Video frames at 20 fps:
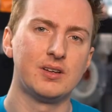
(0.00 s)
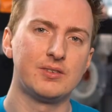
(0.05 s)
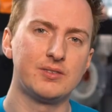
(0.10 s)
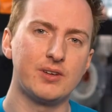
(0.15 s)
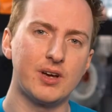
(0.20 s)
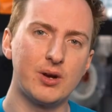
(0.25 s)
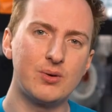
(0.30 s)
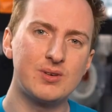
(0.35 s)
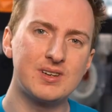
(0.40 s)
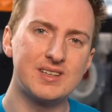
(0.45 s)

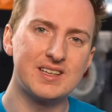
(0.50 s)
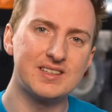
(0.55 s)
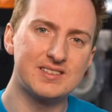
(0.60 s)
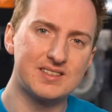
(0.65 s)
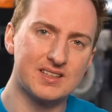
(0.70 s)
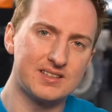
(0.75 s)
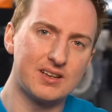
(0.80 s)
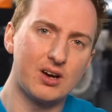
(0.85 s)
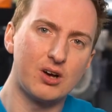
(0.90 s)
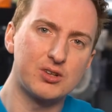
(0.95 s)
Not only is
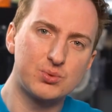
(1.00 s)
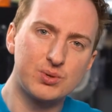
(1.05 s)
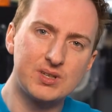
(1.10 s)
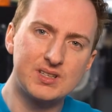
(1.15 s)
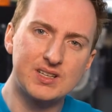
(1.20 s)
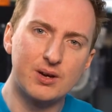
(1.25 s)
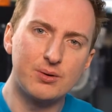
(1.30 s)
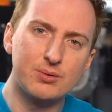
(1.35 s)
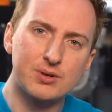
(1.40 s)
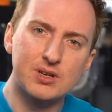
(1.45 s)
it an
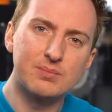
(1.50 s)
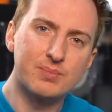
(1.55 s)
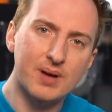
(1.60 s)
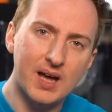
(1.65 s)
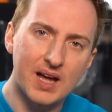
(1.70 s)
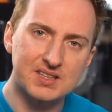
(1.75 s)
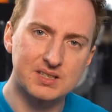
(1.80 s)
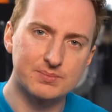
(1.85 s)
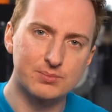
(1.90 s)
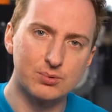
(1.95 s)

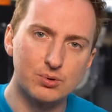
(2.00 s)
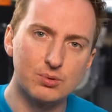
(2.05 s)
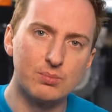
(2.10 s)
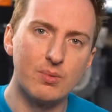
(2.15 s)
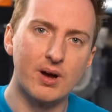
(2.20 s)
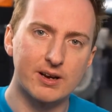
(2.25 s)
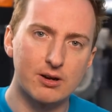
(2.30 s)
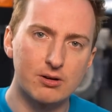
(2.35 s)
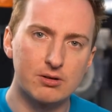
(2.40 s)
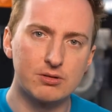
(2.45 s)
Arduino-compatible
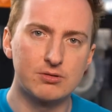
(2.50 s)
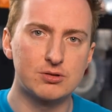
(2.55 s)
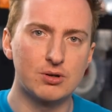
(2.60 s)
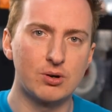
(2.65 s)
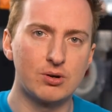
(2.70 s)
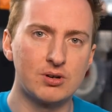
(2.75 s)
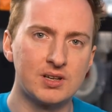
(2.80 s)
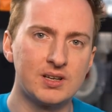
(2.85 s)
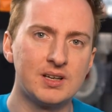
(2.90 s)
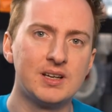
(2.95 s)

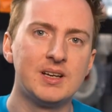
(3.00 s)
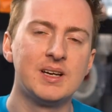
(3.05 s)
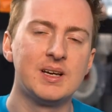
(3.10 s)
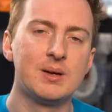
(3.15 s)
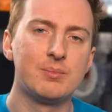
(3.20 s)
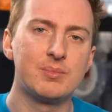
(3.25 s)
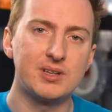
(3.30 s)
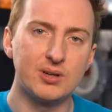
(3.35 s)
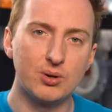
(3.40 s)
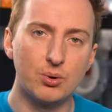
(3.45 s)
microcontroller,
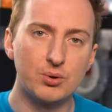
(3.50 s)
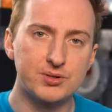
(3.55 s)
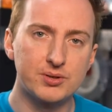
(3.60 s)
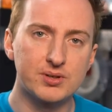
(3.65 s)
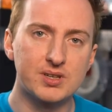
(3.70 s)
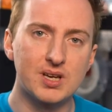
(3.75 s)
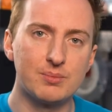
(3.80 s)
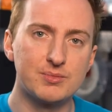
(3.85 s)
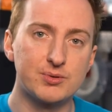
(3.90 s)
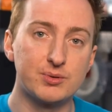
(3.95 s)
but it also
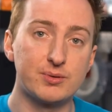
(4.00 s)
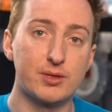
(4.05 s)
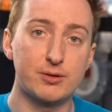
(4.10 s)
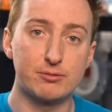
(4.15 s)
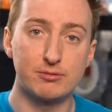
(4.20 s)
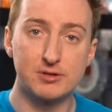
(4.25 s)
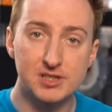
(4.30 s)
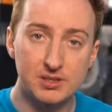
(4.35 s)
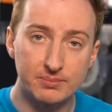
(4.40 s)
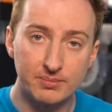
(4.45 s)
comes with a
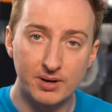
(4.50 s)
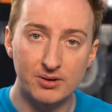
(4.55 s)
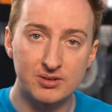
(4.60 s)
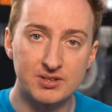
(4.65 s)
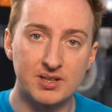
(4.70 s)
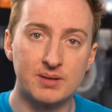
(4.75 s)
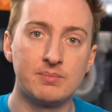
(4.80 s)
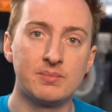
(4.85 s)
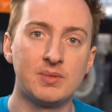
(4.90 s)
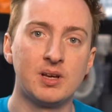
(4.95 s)
three G
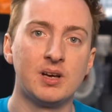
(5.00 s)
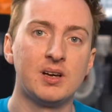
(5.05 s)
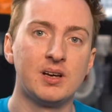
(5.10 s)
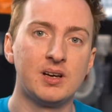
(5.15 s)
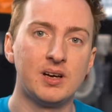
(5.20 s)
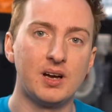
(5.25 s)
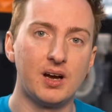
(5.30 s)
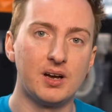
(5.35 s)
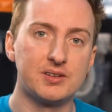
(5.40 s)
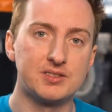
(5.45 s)
modem,
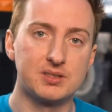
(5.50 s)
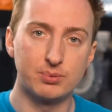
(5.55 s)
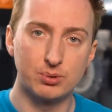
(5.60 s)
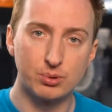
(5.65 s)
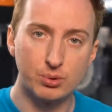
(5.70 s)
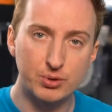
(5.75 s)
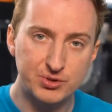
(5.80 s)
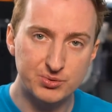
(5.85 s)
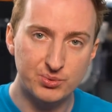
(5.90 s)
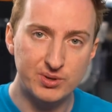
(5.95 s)
a
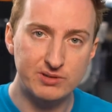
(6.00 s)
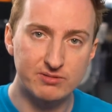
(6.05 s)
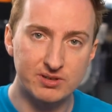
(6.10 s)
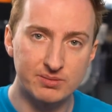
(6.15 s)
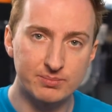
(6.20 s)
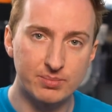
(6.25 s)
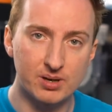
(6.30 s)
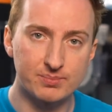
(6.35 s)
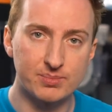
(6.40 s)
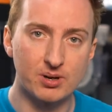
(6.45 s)
support suite
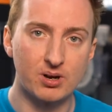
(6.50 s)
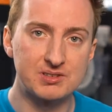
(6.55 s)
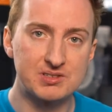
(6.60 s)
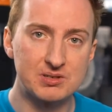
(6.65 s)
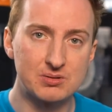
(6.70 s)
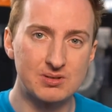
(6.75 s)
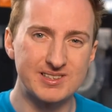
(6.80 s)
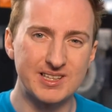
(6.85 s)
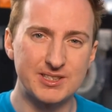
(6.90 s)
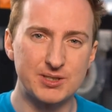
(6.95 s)
written by
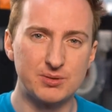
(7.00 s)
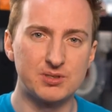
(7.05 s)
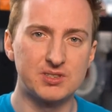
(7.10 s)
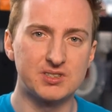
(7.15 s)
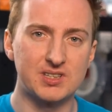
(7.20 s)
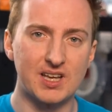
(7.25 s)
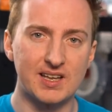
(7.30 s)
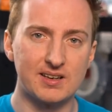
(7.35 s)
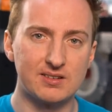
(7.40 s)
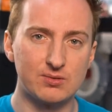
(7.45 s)
Particle that lets you
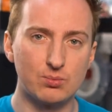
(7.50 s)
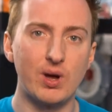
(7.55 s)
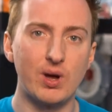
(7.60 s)
send